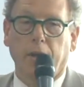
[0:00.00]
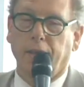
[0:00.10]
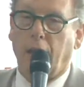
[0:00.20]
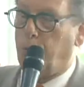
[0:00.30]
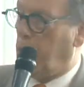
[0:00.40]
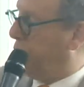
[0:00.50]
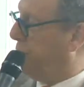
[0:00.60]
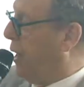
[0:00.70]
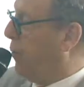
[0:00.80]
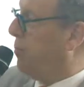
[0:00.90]
That
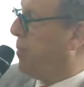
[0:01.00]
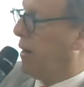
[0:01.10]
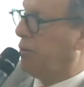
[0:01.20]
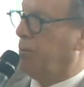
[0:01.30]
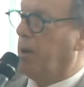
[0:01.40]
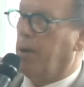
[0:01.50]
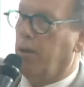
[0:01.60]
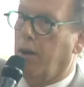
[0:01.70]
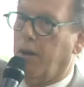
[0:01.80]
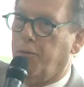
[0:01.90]
went back to
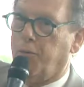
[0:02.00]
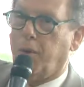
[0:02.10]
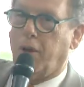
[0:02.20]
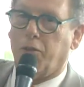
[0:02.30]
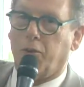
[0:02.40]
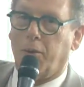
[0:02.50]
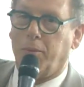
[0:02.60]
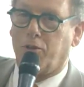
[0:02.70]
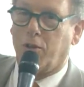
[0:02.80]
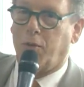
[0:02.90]
my other
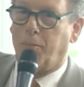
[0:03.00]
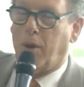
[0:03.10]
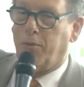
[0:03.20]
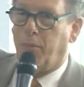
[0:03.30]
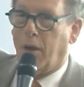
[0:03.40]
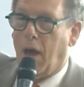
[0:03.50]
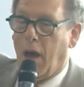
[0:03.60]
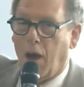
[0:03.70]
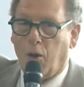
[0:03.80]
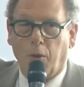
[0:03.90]
image of
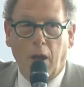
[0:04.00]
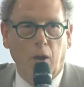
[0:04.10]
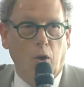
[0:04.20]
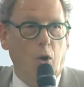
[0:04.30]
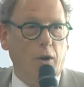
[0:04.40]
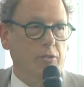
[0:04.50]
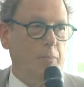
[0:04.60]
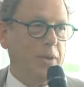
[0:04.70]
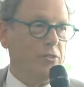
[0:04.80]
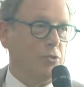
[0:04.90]
how long is a
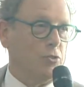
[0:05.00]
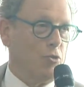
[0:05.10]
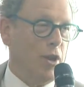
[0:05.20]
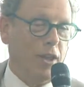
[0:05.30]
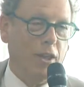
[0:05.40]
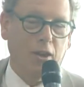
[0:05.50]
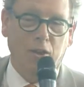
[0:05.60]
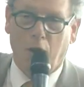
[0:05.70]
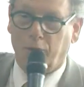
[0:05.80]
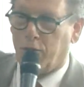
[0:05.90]
piece of string.
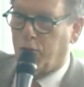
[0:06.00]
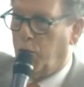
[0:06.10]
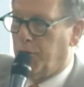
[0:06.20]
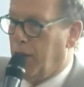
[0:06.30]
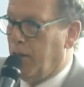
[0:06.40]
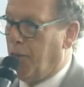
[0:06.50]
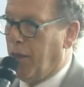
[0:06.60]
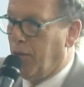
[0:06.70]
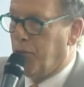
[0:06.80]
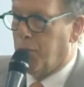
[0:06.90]
"You haven't sold
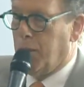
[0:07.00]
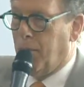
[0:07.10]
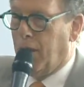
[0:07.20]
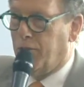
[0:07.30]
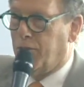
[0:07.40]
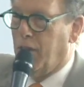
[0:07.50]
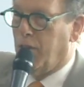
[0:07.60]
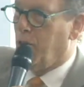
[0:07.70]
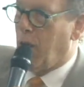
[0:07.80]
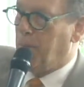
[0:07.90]
anything in 3 months.
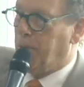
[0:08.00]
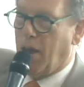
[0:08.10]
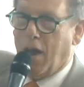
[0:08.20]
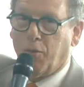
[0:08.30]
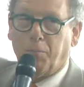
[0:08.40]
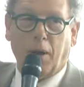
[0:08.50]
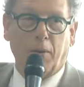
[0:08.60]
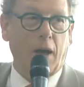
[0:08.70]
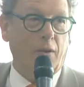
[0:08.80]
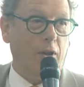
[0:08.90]
You're happy to have
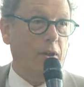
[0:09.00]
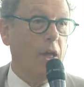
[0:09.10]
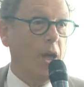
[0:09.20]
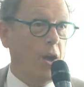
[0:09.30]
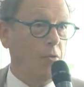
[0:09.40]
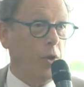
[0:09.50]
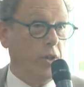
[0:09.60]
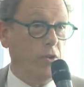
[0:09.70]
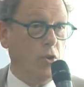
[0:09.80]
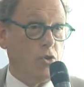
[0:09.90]
one
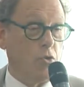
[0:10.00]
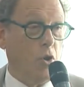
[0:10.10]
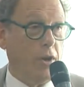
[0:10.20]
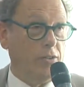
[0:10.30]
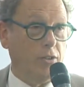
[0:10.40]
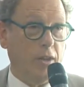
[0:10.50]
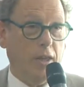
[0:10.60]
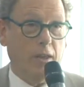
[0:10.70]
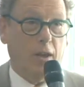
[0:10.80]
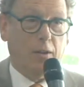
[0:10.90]
of your drawings in
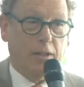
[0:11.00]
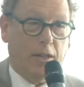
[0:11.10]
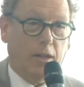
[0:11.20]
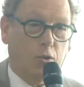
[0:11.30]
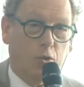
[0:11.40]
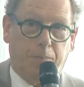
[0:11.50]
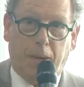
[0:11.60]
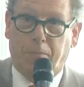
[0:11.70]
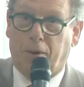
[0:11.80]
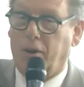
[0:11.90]
a leading
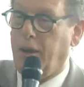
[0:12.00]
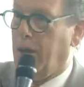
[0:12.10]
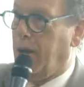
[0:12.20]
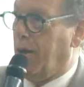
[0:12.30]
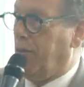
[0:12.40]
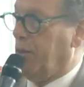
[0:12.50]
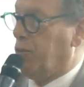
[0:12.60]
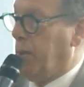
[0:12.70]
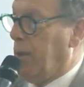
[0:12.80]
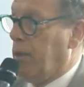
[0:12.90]
newspaper
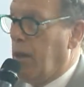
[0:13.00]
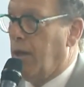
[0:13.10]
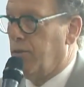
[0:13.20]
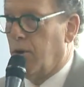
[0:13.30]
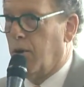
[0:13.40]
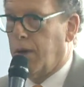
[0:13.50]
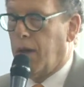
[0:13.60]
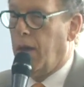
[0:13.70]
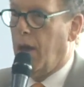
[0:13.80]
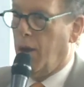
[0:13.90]
this week?" "Yes."
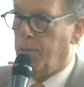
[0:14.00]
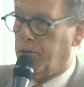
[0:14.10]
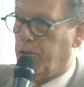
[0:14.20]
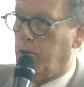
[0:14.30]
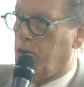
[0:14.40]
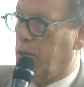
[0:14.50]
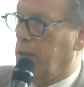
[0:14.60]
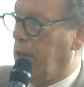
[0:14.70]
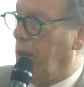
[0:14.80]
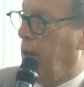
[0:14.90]
"Okay. How much do you usually
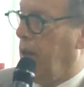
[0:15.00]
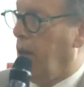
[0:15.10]
get?"